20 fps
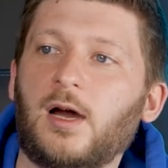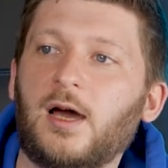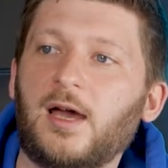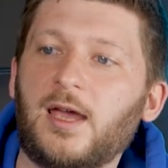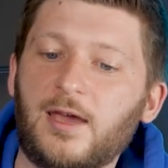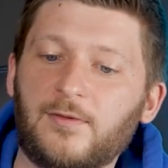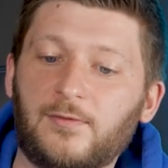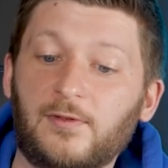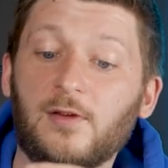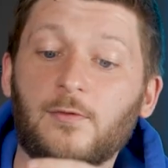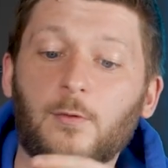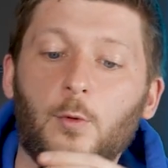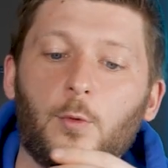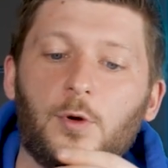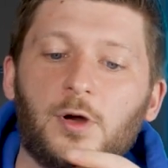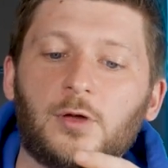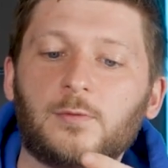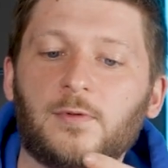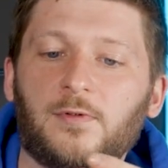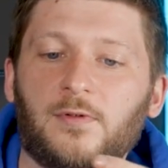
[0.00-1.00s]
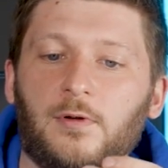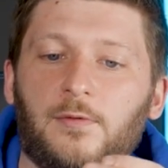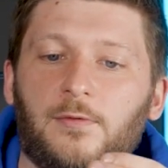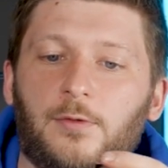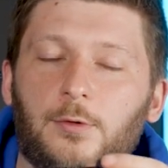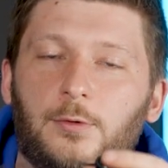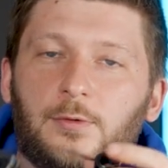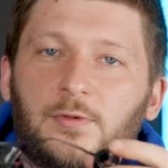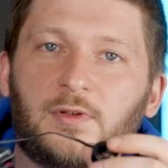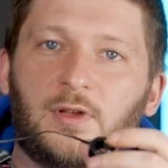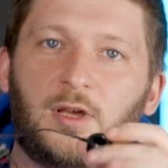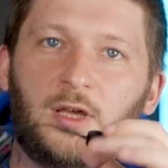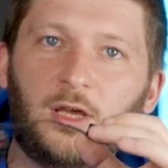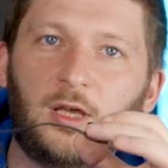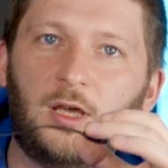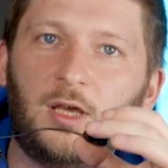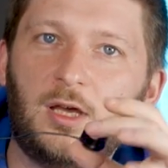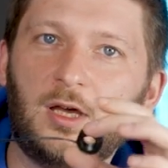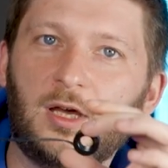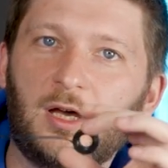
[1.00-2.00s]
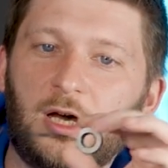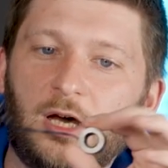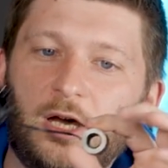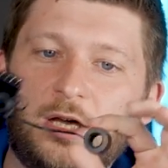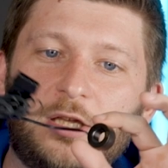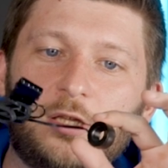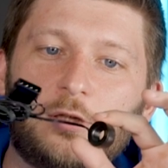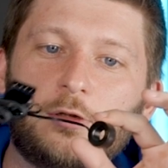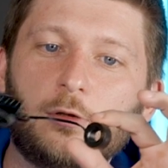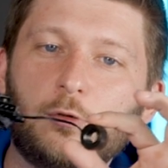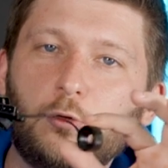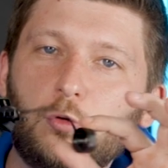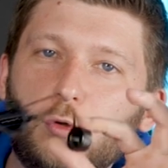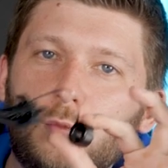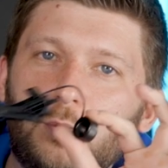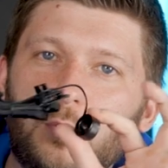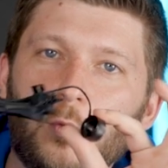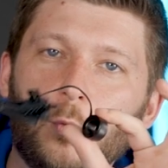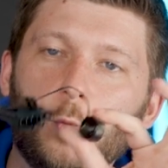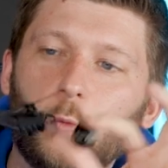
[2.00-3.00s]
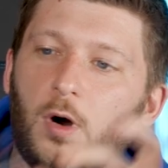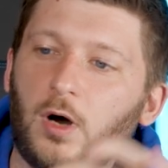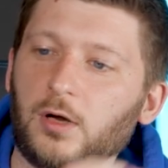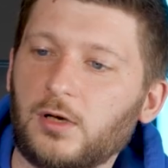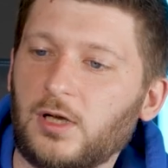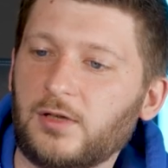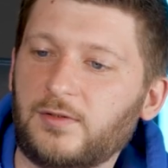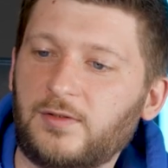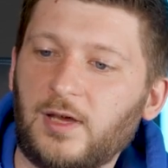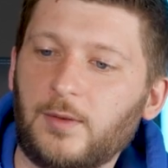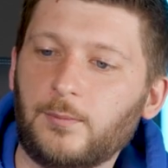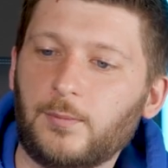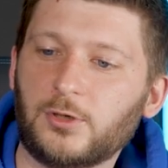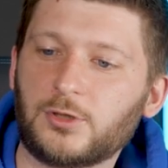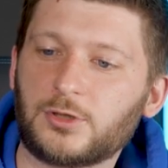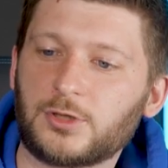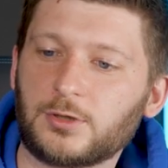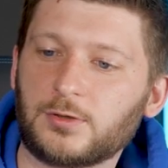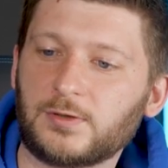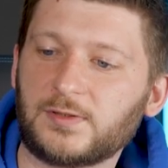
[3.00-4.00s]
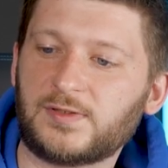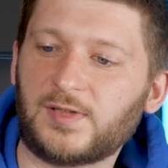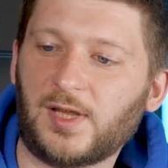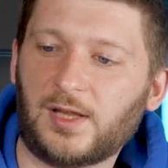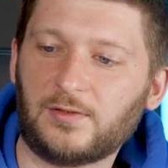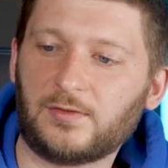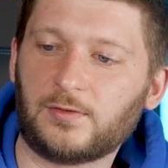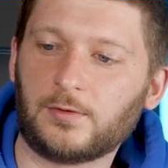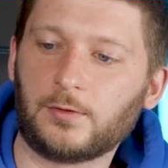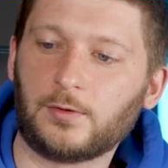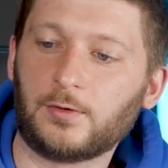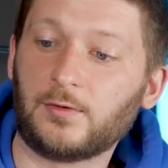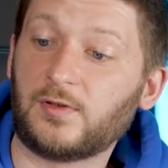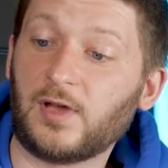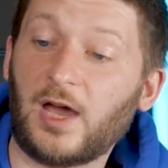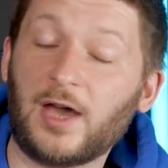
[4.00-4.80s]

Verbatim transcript: I have never worked with one of those uh, in-loop water temperature sensors.